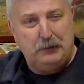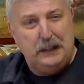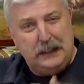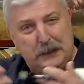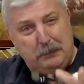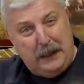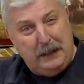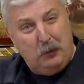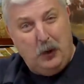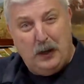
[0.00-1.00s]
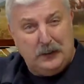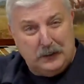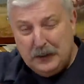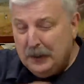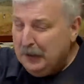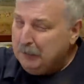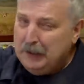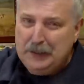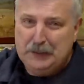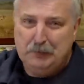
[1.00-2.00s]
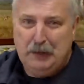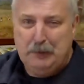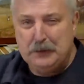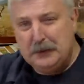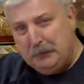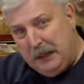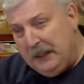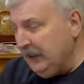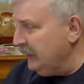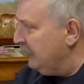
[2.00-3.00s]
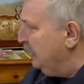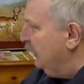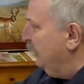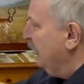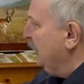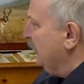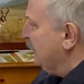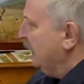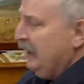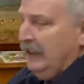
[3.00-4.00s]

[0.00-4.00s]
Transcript: trees, painting waters, painting some rapids, and painting the little figures